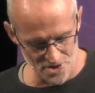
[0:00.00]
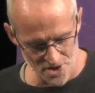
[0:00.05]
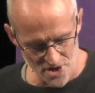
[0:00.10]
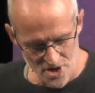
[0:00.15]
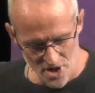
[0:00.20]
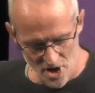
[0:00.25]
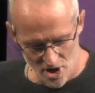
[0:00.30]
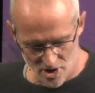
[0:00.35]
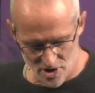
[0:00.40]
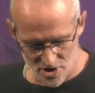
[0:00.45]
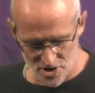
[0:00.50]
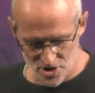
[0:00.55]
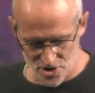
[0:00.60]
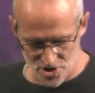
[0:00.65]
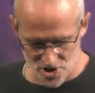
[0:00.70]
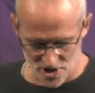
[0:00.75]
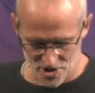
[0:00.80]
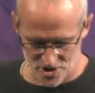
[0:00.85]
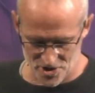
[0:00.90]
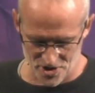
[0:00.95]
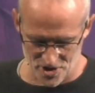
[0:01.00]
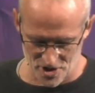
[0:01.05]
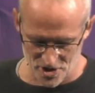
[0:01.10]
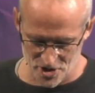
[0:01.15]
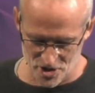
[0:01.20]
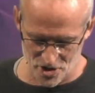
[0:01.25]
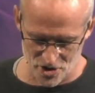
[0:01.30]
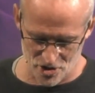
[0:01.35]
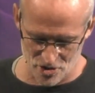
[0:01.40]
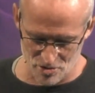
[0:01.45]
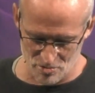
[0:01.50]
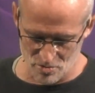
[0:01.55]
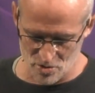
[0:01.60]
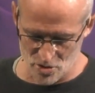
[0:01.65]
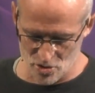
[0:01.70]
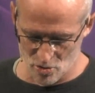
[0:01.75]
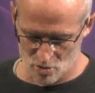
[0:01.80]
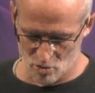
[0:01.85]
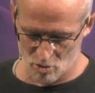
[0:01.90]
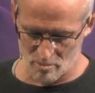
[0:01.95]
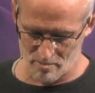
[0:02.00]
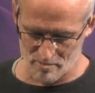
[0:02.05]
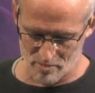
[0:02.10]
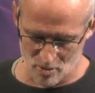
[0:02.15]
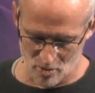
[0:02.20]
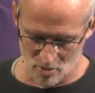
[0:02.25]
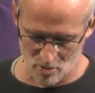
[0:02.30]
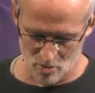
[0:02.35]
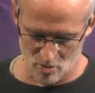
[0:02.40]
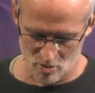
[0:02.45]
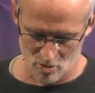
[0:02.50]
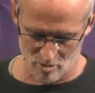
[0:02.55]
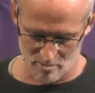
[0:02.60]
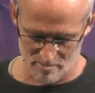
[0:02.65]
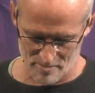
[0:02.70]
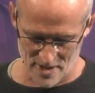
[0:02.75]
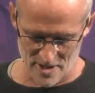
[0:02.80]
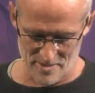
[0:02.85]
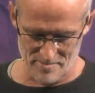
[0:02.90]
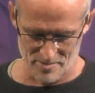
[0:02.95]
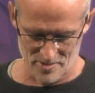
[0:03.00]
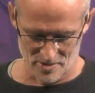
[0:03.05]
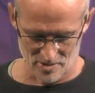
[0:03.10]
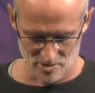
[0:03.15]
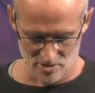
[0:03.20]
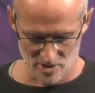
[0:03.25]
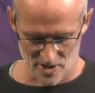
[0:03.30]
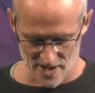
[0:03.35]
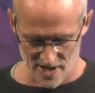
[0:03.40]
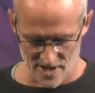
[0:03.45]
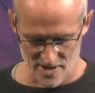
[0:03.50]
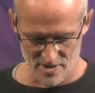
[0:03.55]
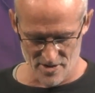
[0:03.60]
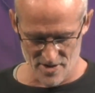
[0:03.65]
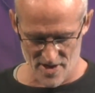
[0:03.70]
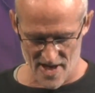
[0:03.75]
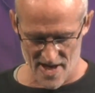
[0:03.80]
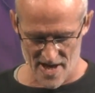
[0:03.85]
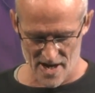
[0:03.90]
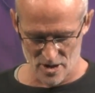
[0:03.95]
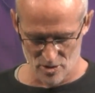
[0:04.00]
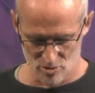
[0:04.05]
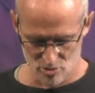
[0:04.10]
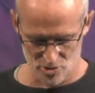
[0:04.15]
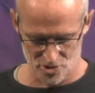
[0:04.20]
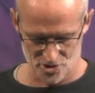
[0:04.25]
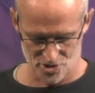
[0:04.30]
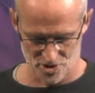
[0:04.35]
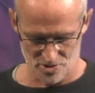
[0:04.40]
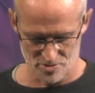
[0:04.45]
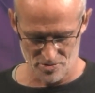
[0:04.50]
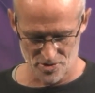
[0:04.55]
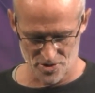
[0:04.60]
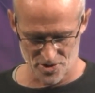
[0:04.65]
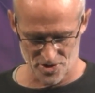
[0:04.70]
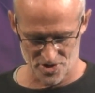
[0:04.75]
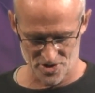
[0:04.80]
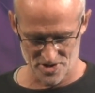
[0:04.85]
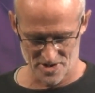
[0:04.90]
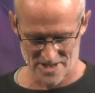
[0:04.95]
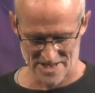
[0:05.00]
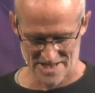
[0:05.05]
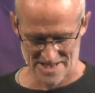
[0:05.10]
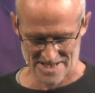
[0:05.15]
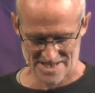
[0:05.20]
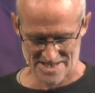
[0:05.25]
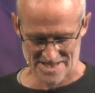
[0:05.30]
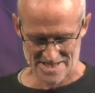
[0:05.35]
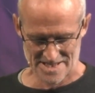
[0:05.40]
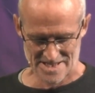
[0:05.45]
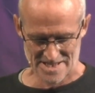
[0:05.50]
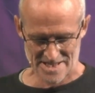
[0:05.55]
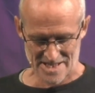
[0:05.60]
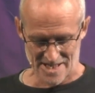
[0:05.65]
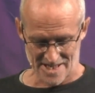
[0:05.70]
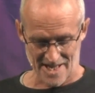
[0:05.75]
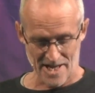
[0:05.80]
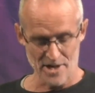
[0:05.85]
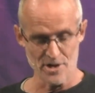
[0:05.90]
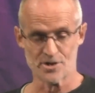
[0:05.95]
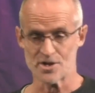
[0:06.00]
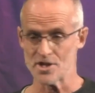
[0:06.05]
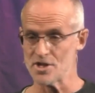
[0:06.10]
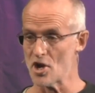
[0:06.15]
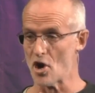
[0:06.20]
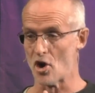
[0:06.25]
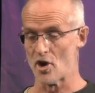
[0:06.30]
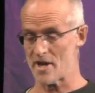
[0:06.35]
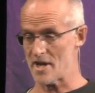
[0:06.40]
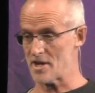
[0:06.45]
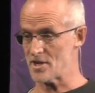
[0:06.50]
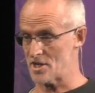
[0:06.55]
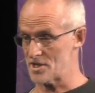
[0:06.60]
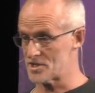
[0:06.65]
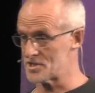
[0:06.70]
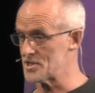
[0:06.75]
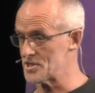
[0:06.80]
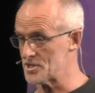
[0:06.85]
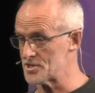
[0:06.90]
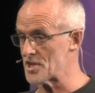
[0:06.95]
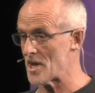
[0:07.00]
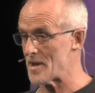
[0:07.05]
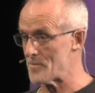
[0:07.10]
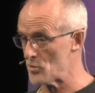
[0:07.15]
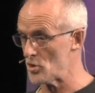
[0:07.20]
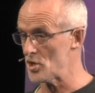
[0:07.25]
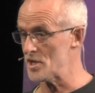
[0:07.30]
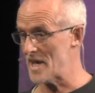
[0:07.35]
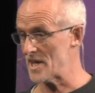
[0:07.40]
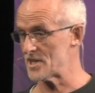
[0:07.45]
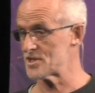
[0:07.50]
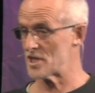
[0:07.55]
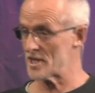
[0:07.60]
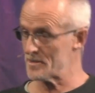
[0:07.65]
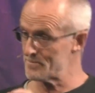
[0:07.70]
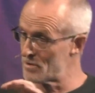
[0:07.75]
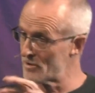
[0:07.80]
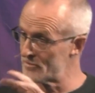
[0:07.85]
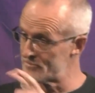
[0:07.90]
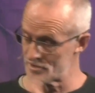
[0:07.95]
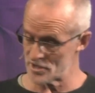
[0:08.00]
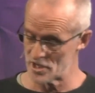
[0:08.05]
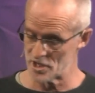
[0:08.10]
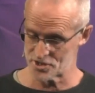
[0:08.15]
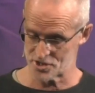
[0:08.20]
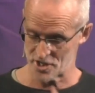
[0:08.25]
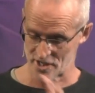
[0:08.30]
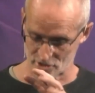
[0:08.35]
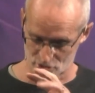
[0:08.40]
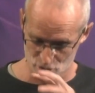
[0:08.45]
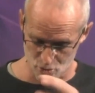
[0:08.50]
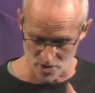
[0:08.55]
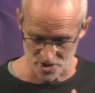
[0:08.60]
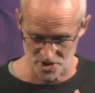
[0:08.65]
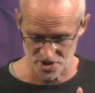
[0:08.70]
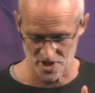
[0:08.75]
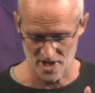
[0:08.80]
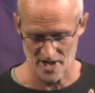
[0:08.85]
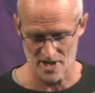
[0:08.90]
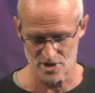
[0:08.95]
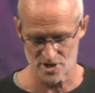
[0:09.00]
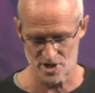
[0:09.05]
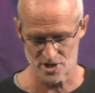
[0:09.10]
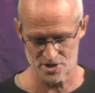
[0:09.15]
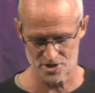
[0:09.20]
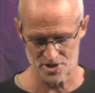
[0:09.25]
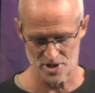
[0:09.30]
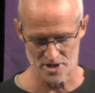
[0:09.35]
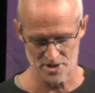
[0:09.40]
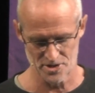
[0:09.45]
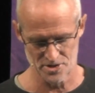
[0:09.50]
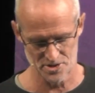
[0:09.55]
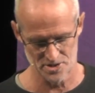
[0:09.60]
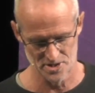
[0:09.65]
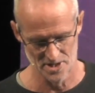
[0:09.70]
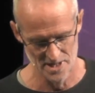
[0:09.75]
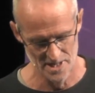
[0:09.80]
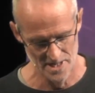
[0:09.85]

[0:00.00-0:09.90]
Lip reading: deny justice to your poor people in their lawsuits. Again, denying justice is the same word, actually, perverting, twisting justice.